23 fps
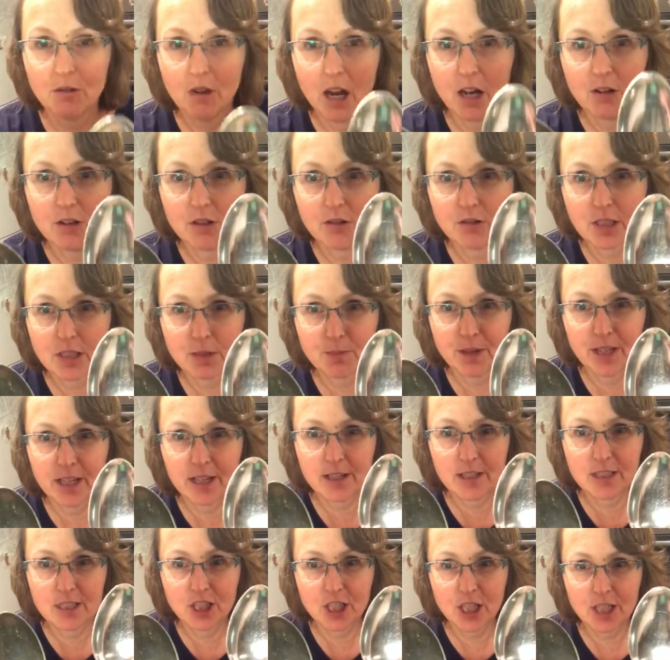And
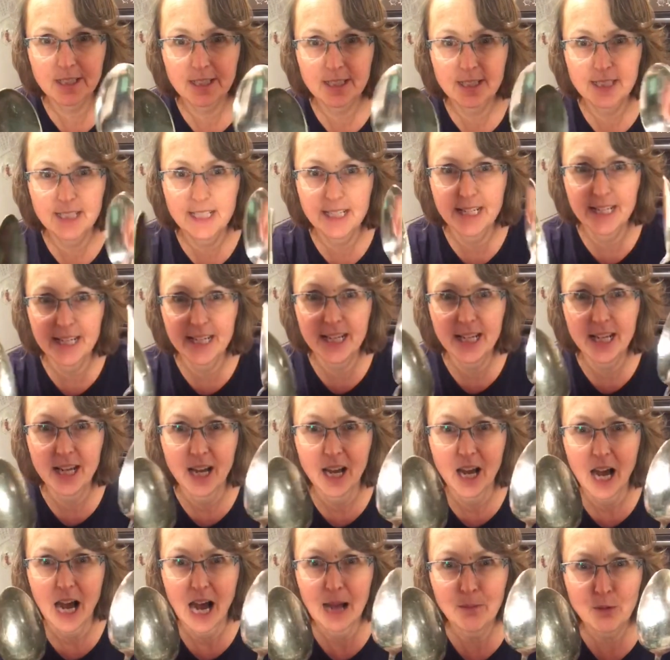then I'm just
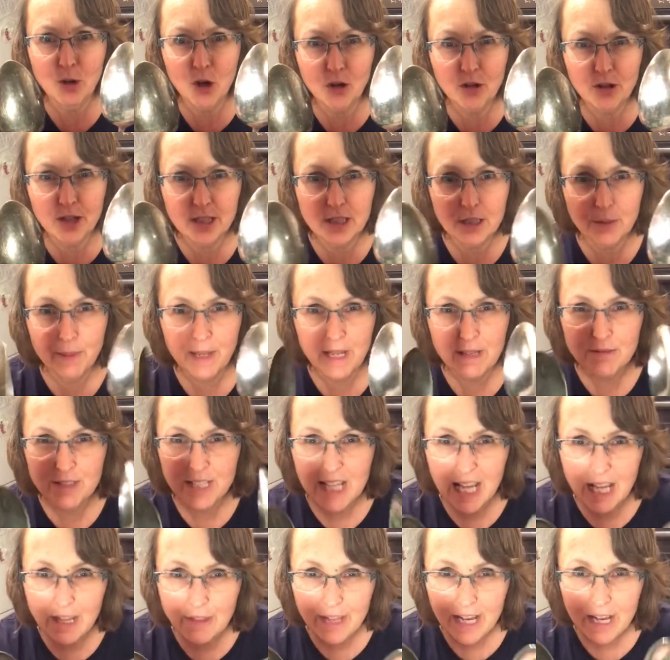rubbing gently with
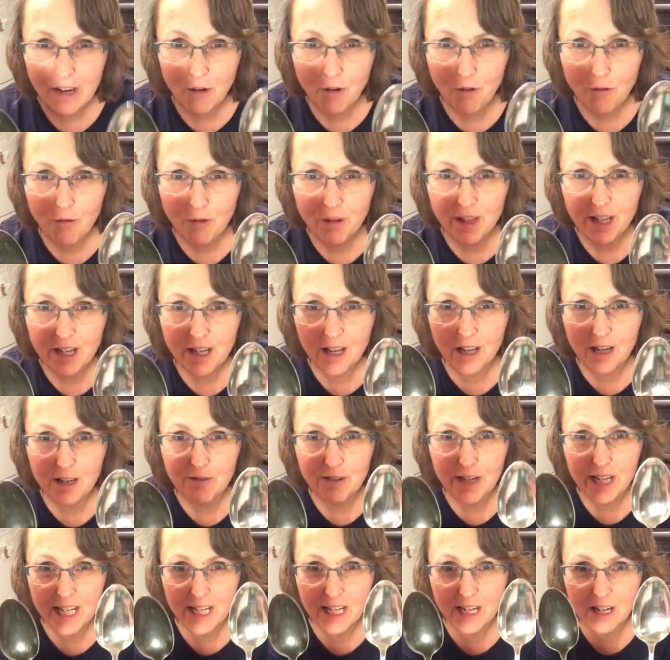it. If it's really
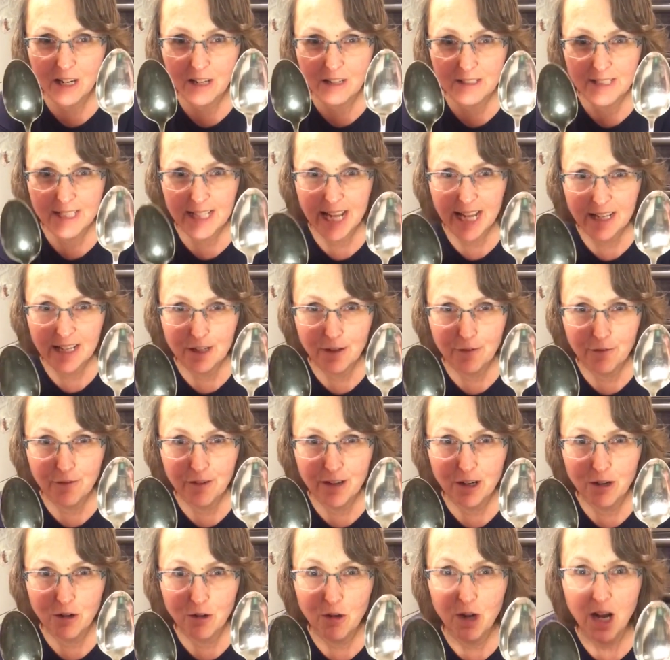tricky, if it was really
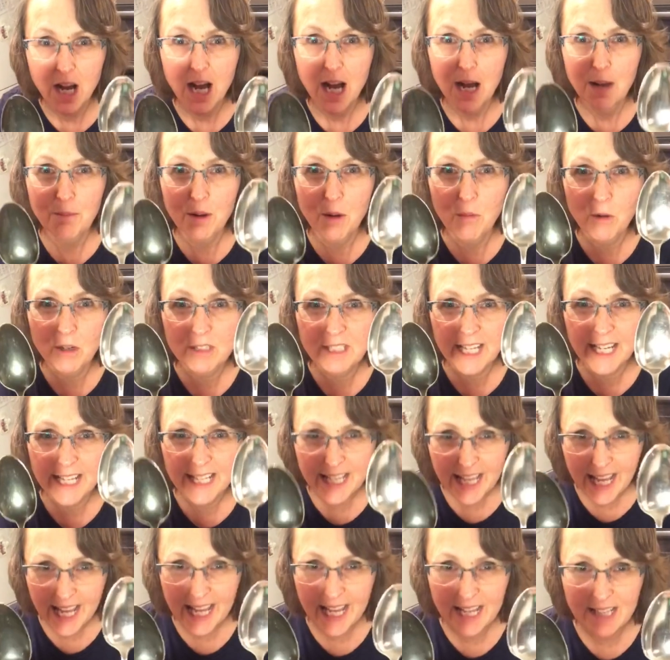dirty, then I
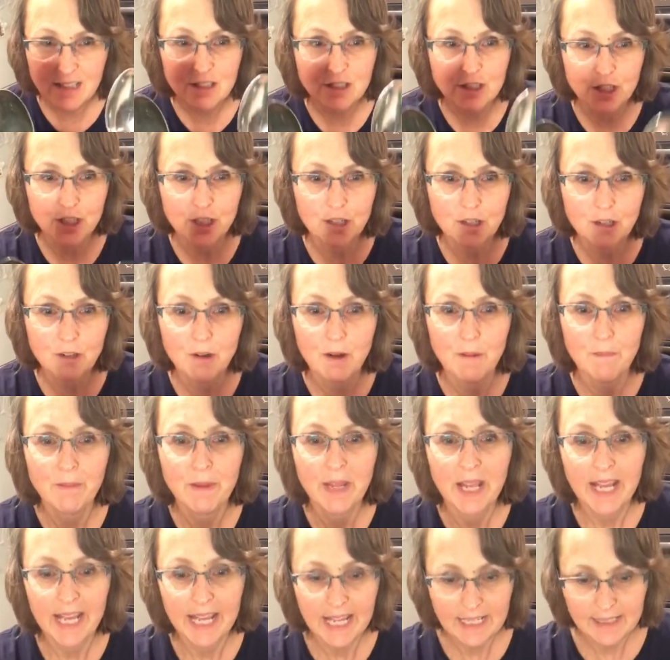might move up
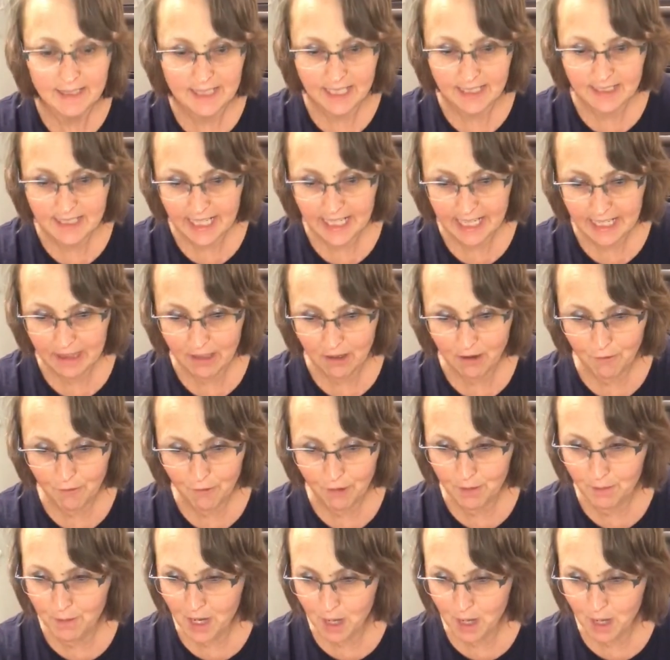and use my sponge.